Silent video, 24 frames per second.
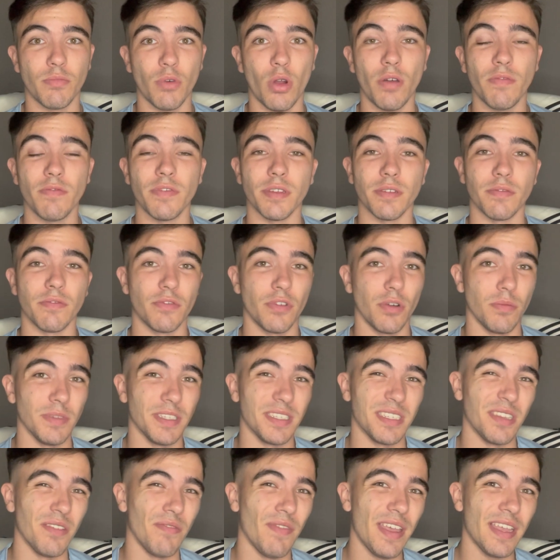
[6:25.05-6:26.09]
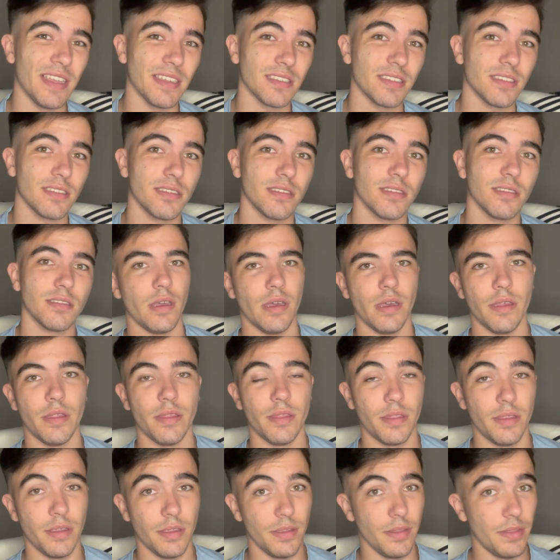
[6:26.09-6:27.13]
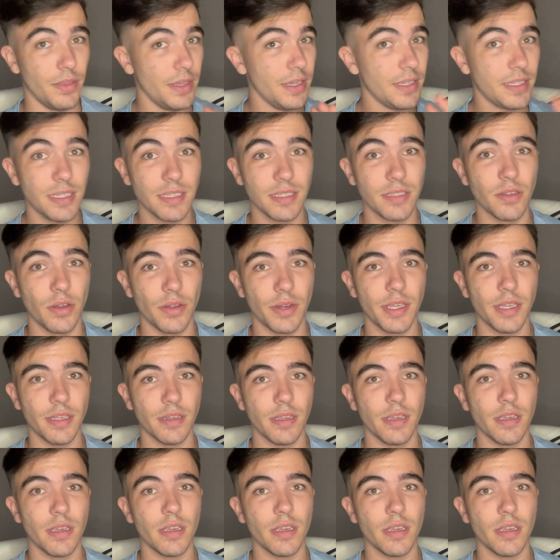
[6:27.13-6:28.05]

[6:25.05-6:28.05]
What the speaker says: profit from his invest. And this is not it.